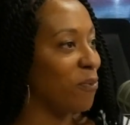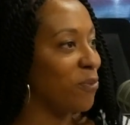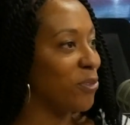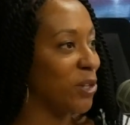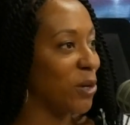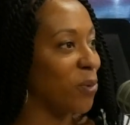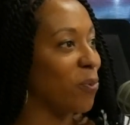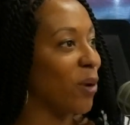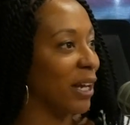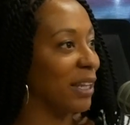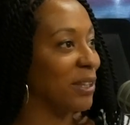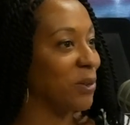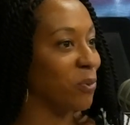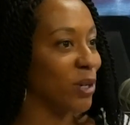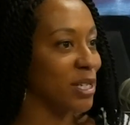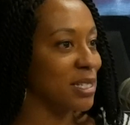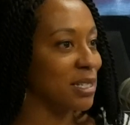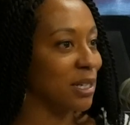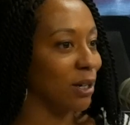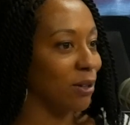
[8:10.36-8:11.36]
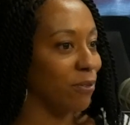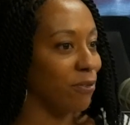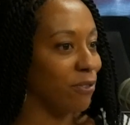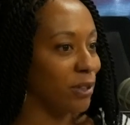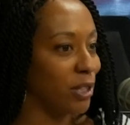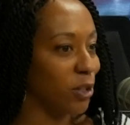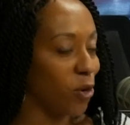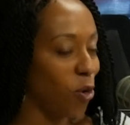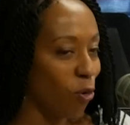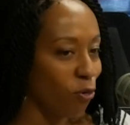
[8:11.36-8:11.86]
they're running the risk of
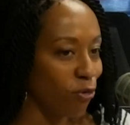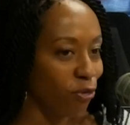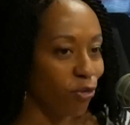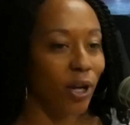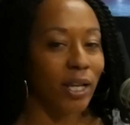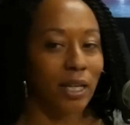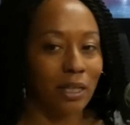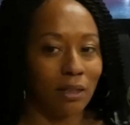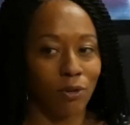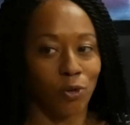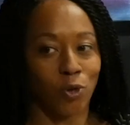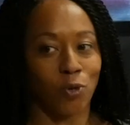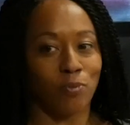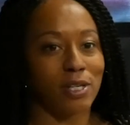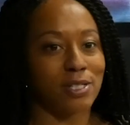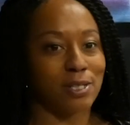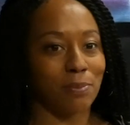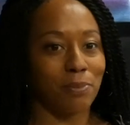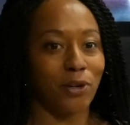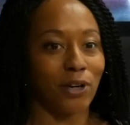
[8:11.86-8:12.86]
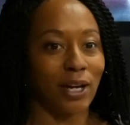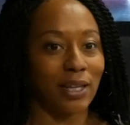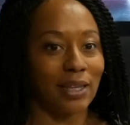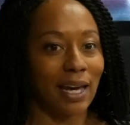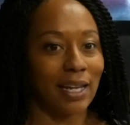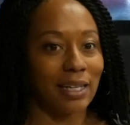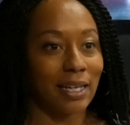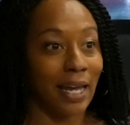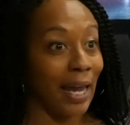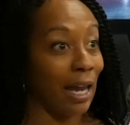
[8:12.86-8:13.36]
their whole friend group disappearing
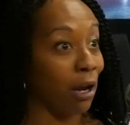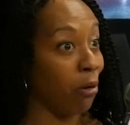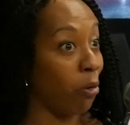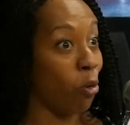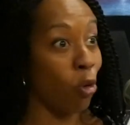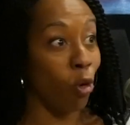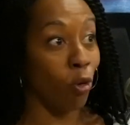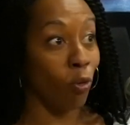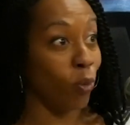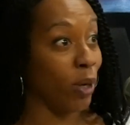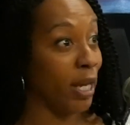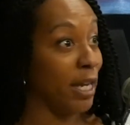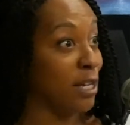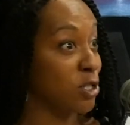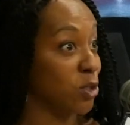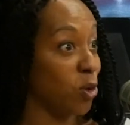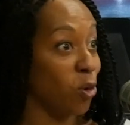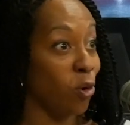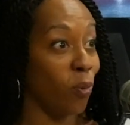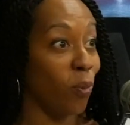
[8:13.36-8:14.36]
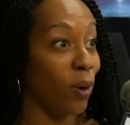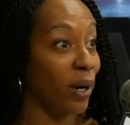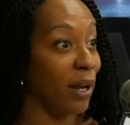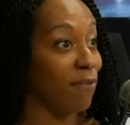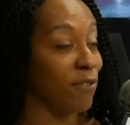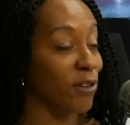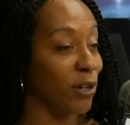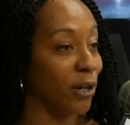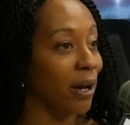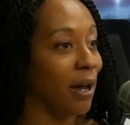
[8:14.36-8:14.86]
that day or weeks or
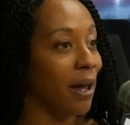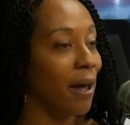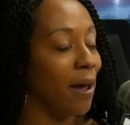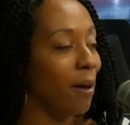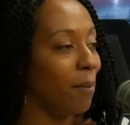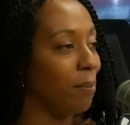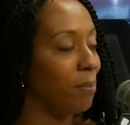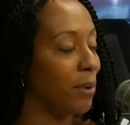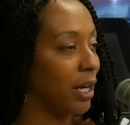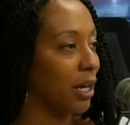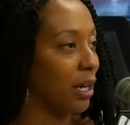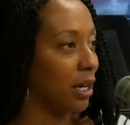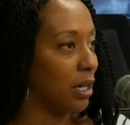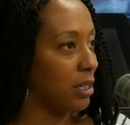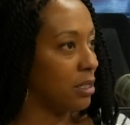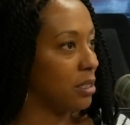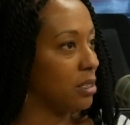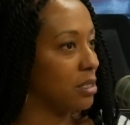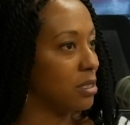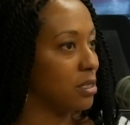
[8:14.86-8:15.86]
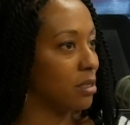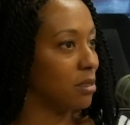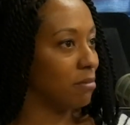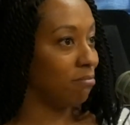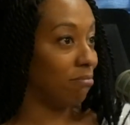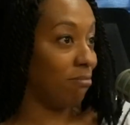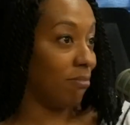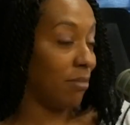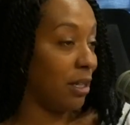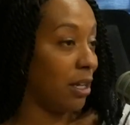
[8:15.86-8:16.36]
whatever, because
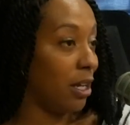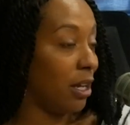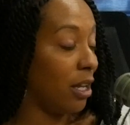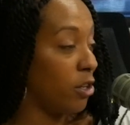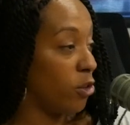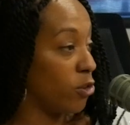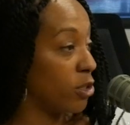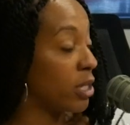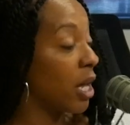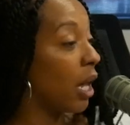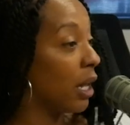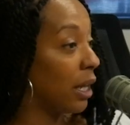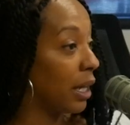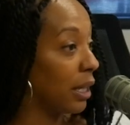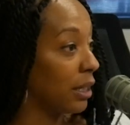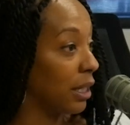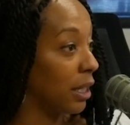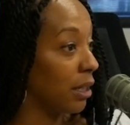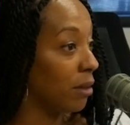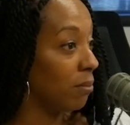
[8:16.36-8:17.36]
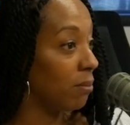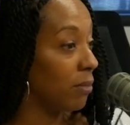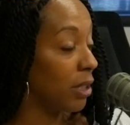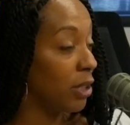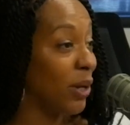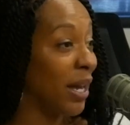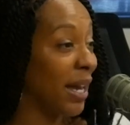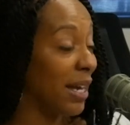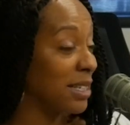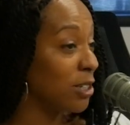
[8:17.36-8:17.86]
you're telling them
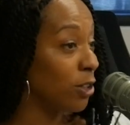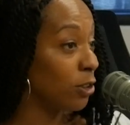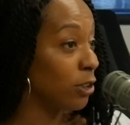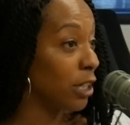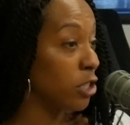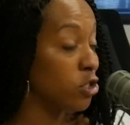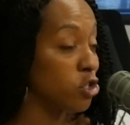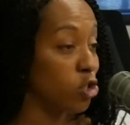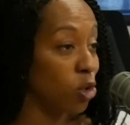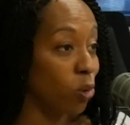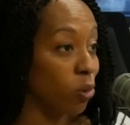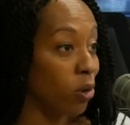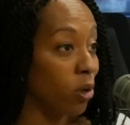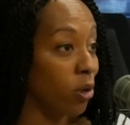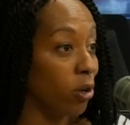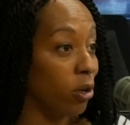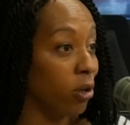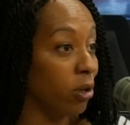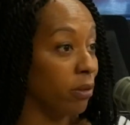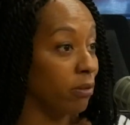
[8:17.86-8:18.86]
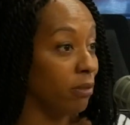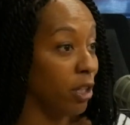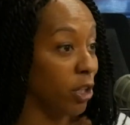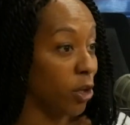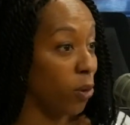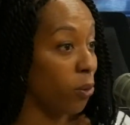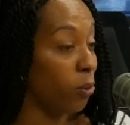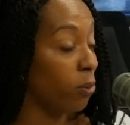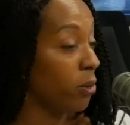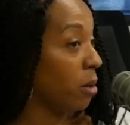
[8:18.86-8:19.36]
you can't tell that joke or,
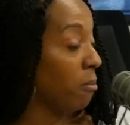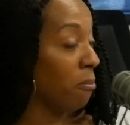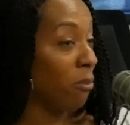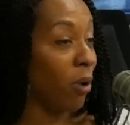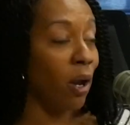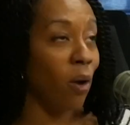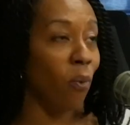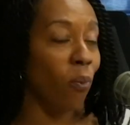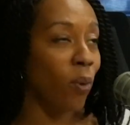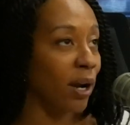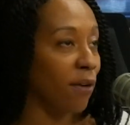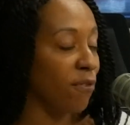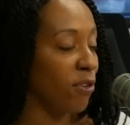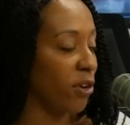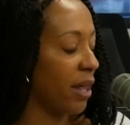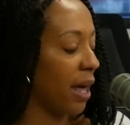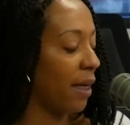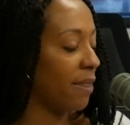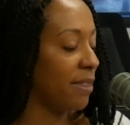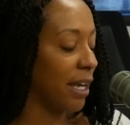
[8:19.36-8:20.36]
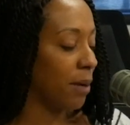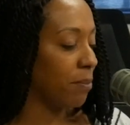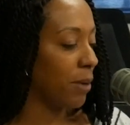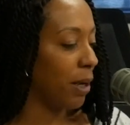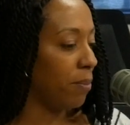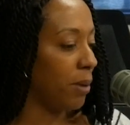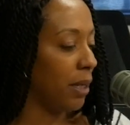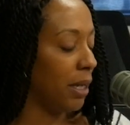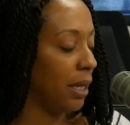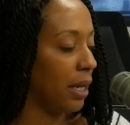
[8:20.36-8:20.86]
whatever that thing
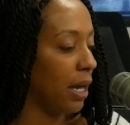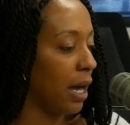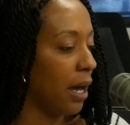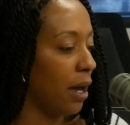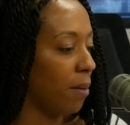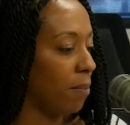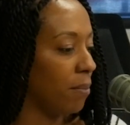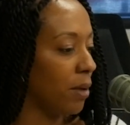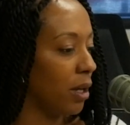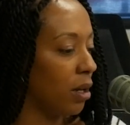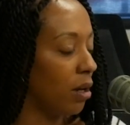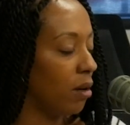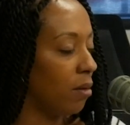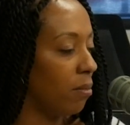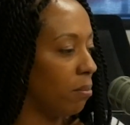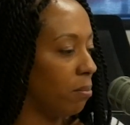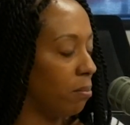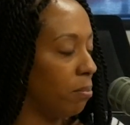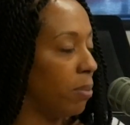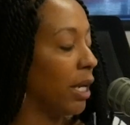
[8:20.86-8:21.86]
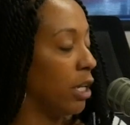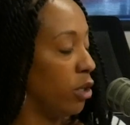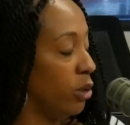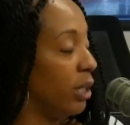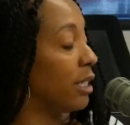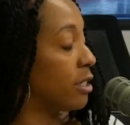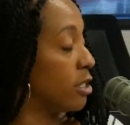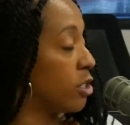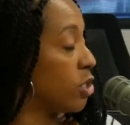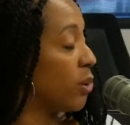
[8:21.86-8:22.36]
may be. But you
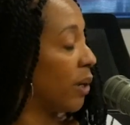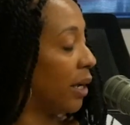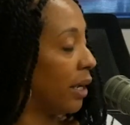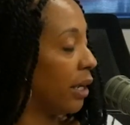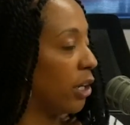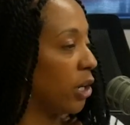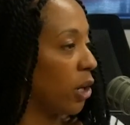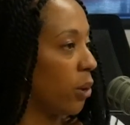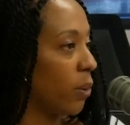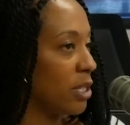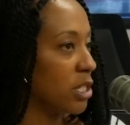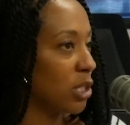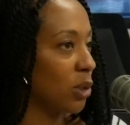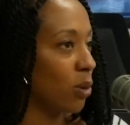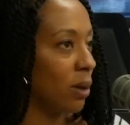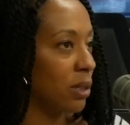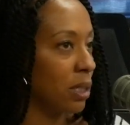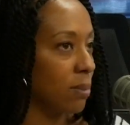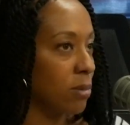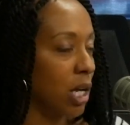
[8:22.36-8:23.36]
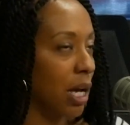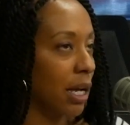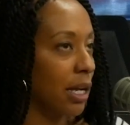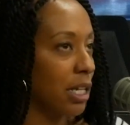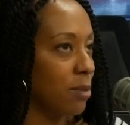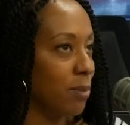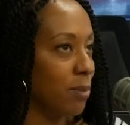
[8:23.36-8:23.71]
need to do it, and so as I'm talking